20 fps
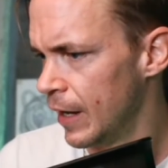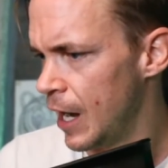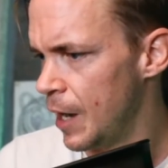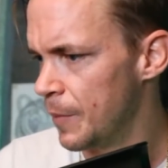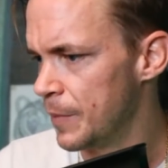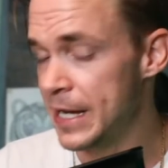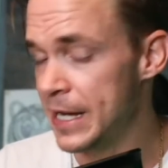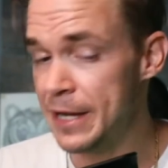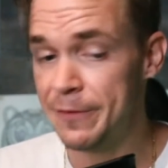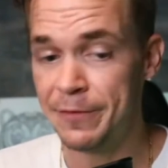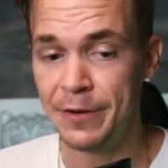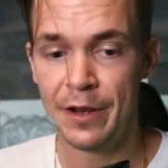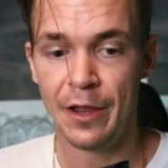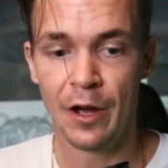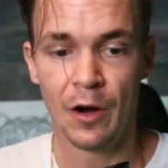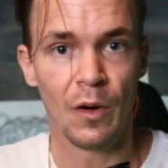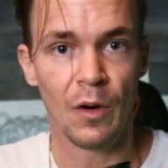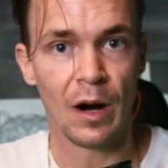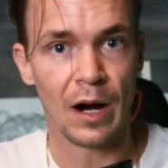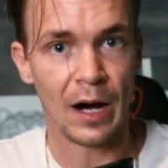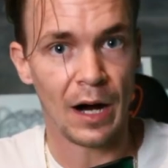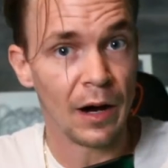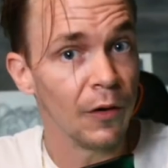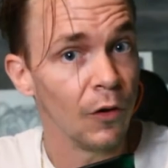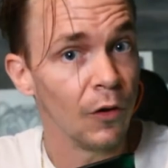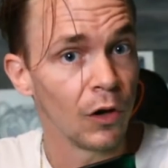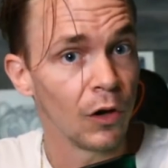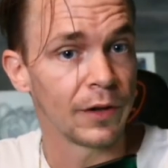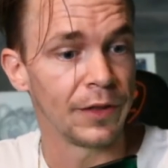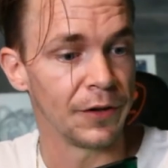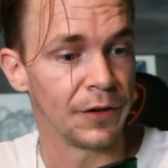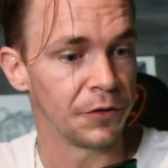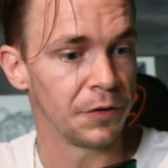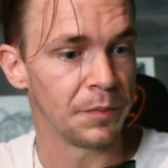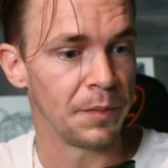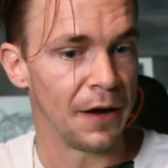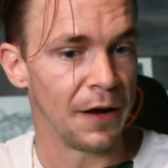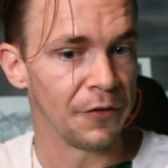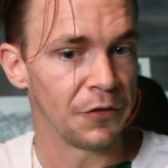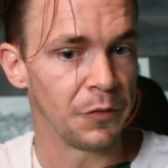Even though, look, there's a
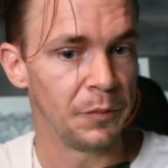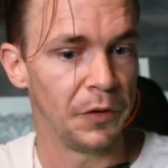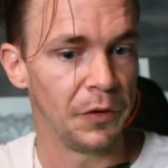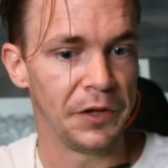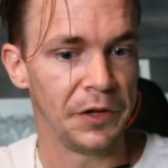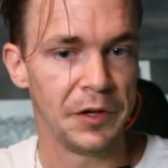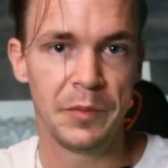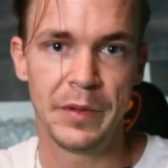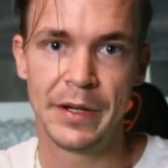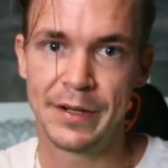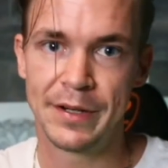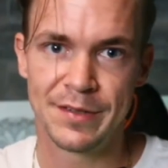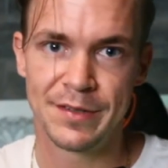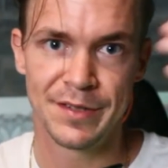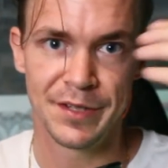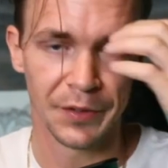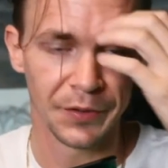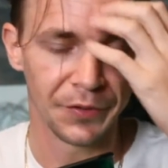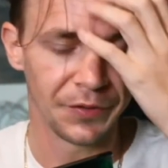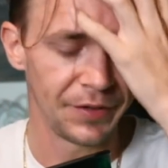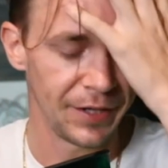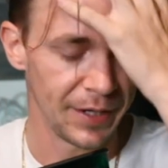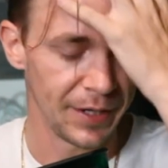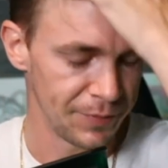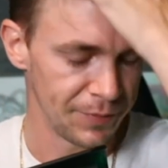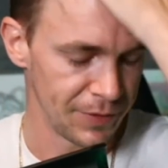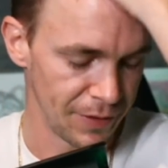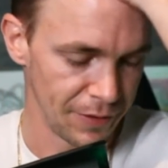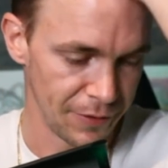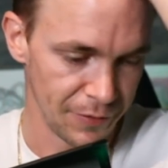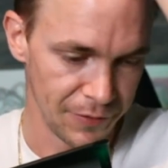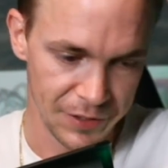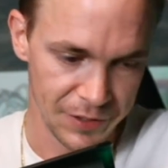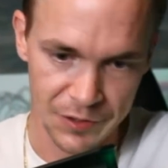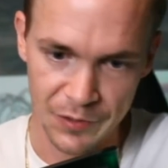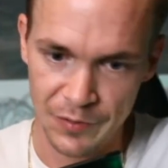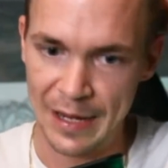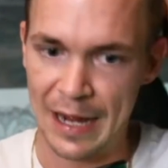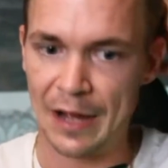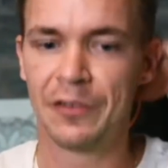possibility we could still dip to
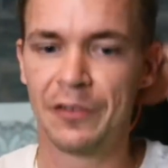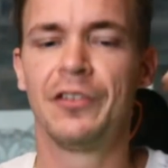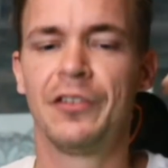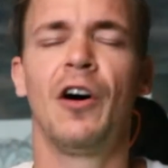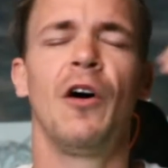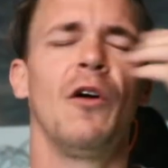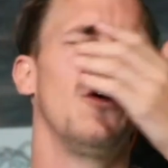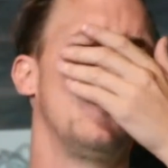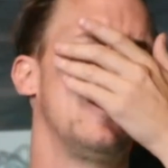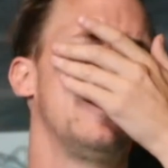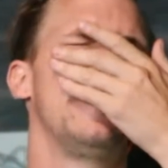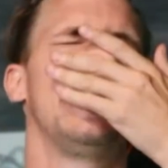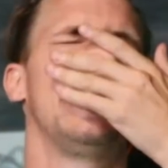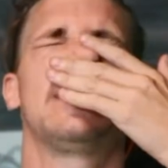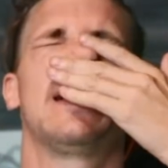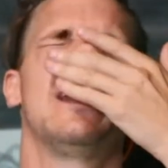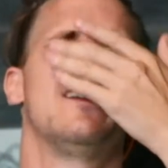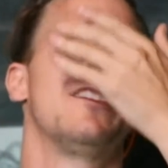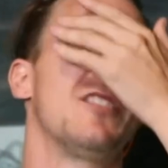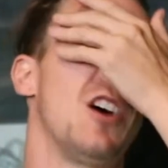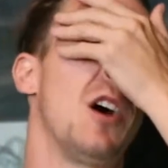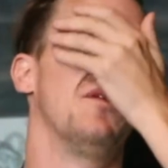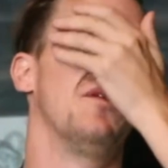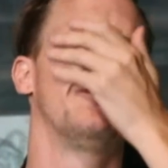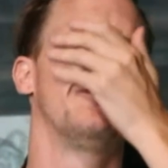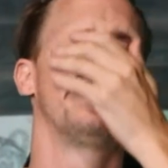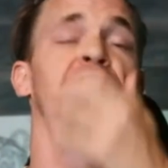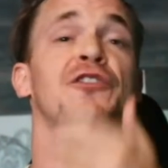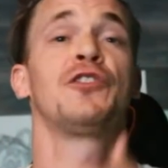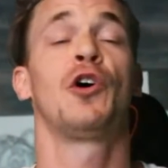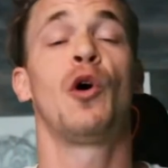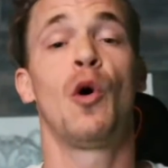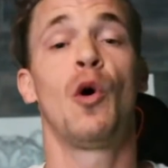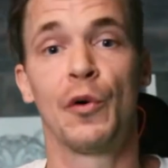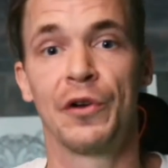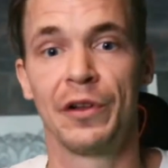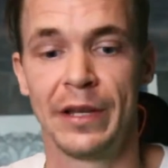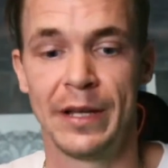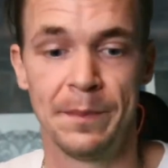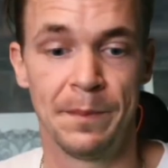32,000, although I think that is almost
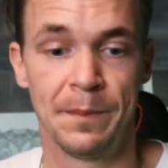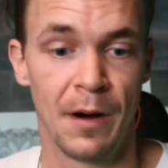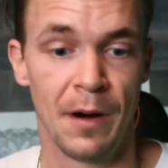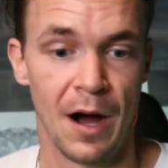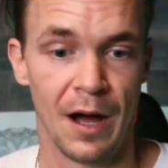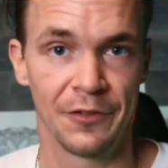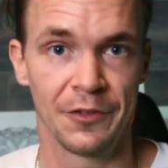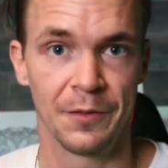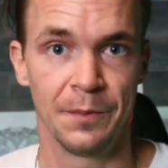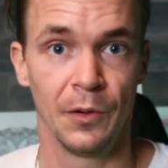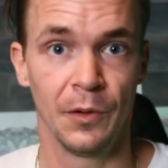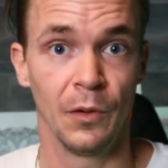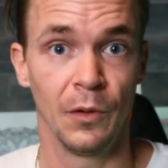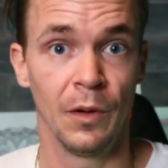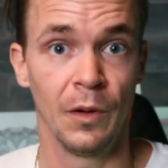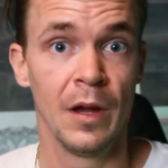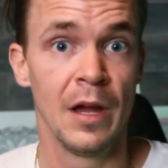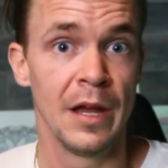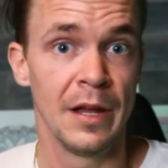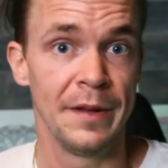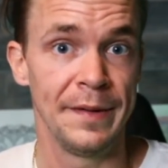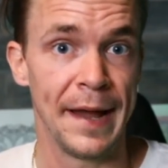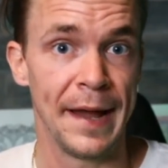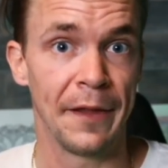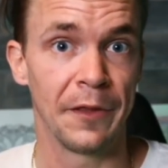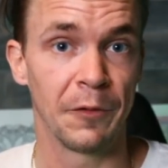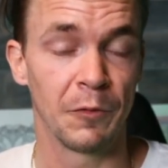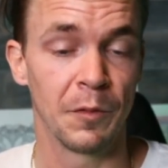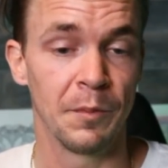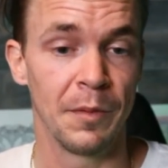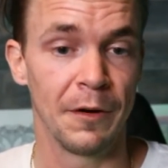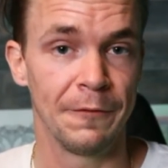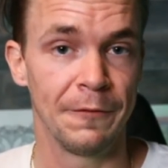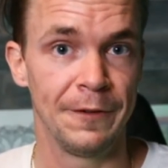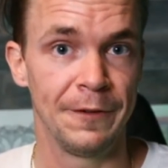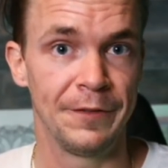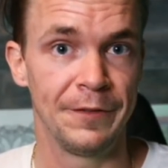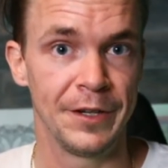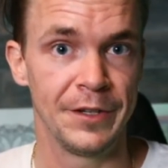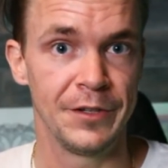totally impossible now that we're above
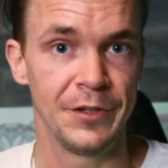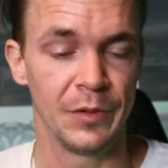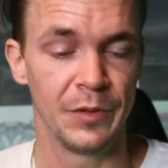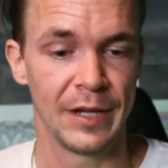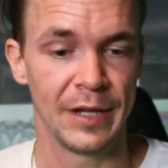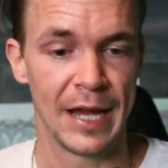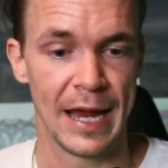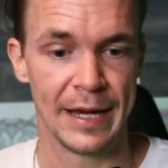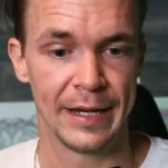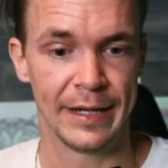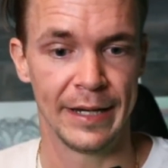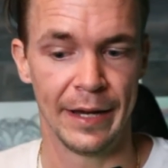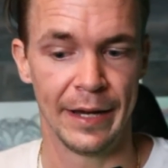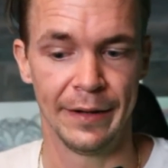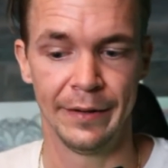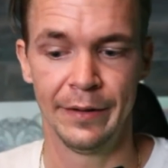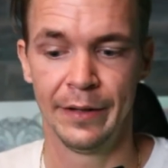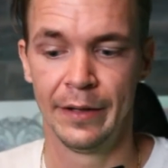52K again.